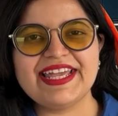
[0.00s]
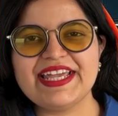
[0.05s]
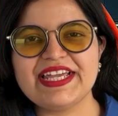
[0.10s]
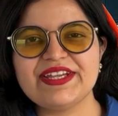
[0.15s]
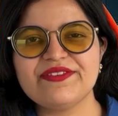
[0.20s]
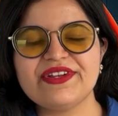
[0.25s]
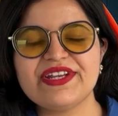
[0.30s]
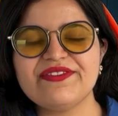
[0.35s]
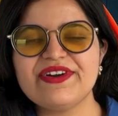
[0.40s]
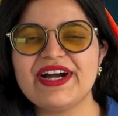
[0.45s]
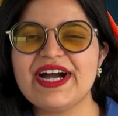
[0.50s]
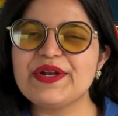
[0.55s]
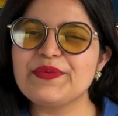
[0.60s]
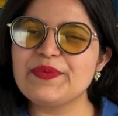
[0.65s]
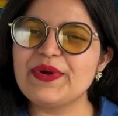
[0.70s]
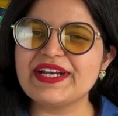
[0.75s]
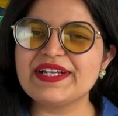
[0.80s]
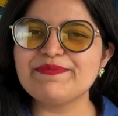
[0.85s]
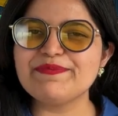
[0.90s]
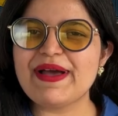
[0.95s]
everyone,
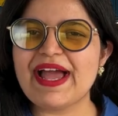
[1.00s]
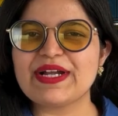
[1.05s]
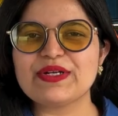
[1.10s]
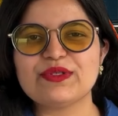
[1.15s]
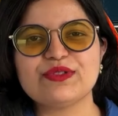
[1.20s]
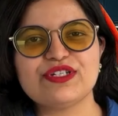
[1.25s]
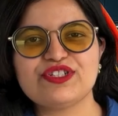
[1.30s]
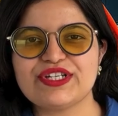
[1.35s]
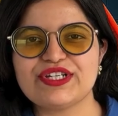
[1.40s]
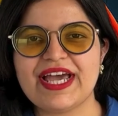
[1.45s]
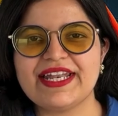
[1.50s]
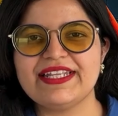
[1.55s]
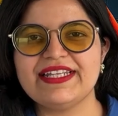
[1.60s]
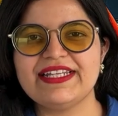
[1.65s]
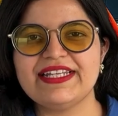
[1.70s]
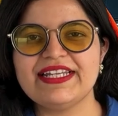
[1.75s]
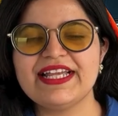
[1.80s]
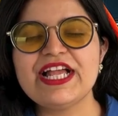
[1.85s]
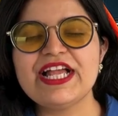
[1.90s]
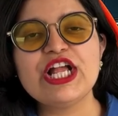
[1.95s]
welcome back to the
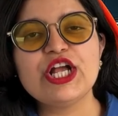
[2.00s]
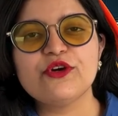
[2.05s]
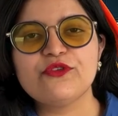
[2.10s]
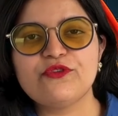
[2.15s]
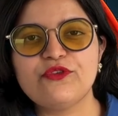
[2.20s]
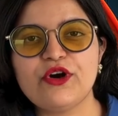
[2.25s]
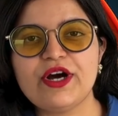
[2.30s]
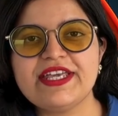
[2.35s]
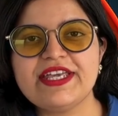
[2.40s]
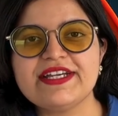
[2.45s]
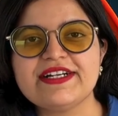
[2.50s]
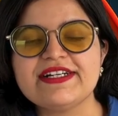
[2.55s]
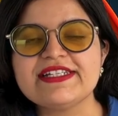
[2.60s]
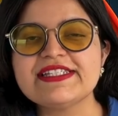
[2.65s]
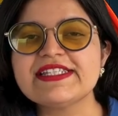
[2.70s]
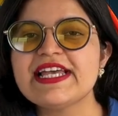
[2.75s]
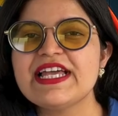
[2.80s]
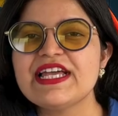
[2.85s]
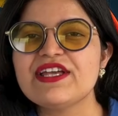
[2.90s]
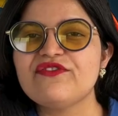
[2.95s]
channel. For
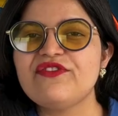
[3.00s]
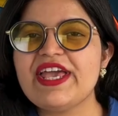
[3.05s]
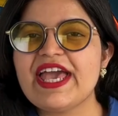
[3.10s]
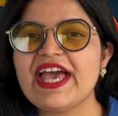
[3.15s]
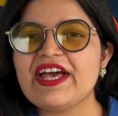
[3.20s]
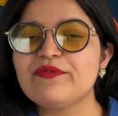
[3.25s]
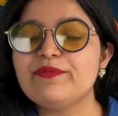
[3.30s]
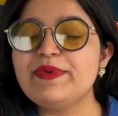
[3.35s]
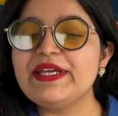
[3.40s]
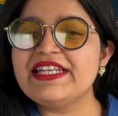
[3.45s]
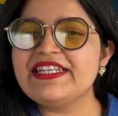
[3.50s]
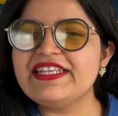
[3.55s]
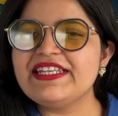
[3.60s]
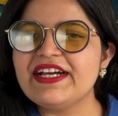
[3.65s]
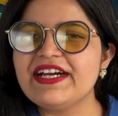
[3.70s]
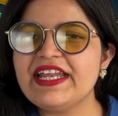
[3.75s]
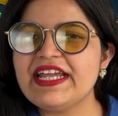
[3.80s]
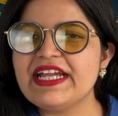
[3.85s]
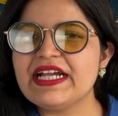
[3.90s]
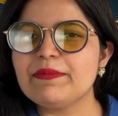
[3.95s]
years, we have been
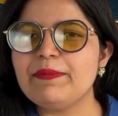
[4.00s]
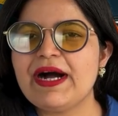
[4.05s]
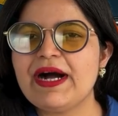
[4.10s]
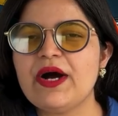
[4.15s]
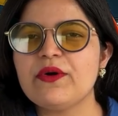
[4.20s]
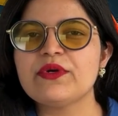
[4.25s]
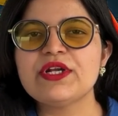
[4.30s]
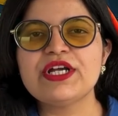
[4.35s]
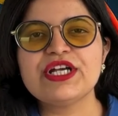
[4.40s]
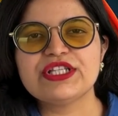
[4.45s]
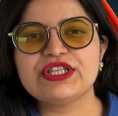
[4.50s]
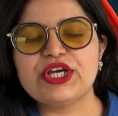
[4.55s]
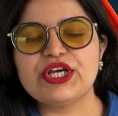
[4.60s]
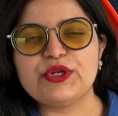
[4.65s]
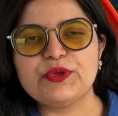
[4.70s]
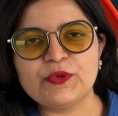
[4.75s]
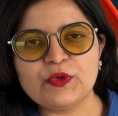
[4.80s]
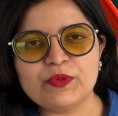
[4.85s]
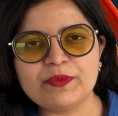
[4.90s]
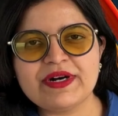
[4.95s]
hearing about the
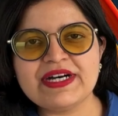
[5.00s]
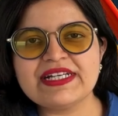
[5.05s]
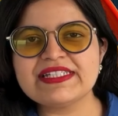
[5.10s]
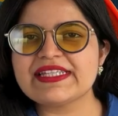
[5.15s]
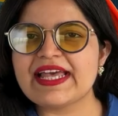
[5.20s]
rumors